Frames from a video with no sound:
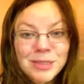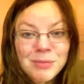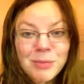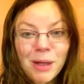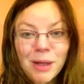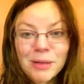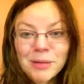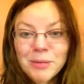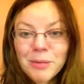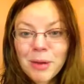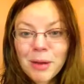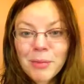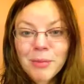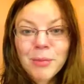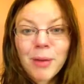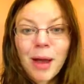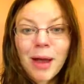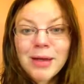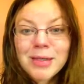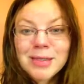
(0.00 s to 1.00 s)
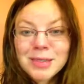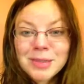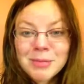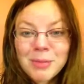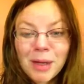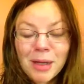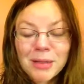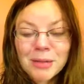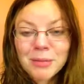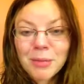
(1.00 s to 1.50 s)
piled upon boxes,
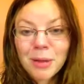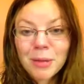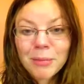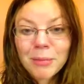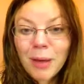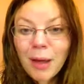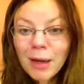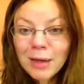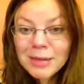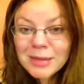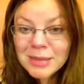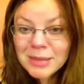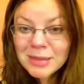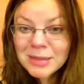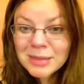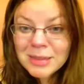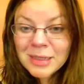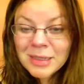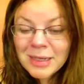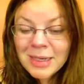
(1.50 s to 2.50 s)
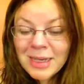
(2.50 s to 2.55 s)
piled upon boxes,